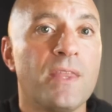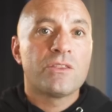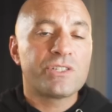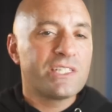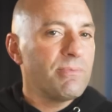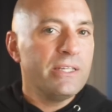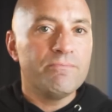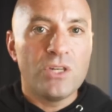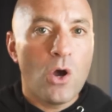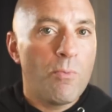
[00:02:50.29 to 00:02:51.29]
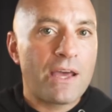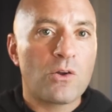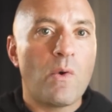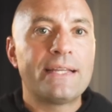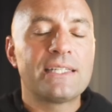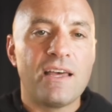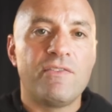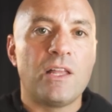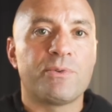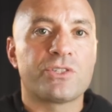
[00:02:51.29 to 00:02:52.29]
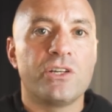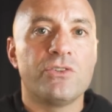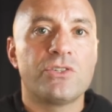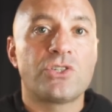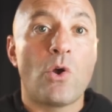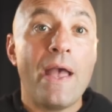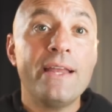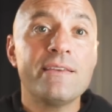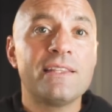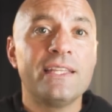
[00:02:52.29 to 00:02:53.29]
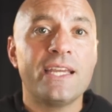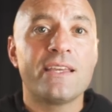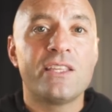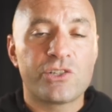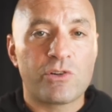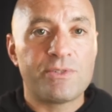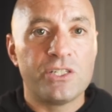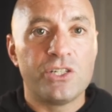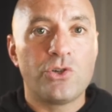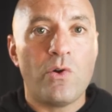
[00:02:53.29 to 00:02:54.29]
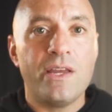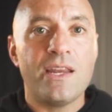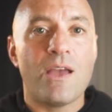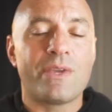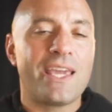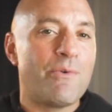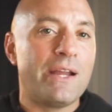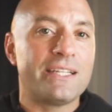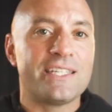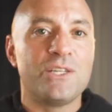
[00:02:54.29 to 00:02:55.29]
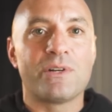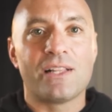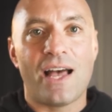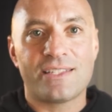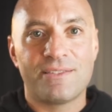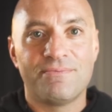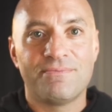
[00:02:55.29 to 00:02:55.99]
There's simply no better way to level up your skills. So head to the link in the description to join, and we can't wait to see you in class.